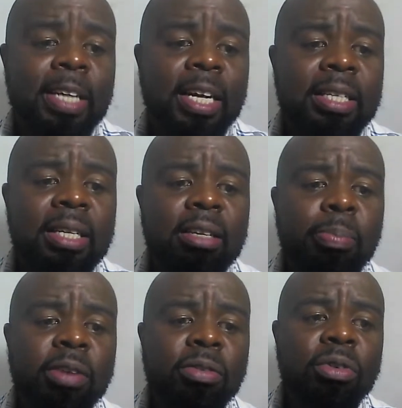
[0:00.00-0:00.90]
Has this
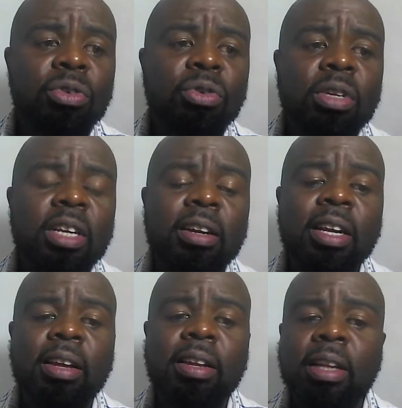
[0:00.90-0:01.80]
person used
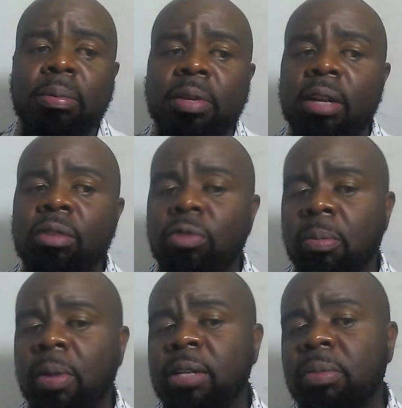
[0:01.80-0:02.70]
a substance for months?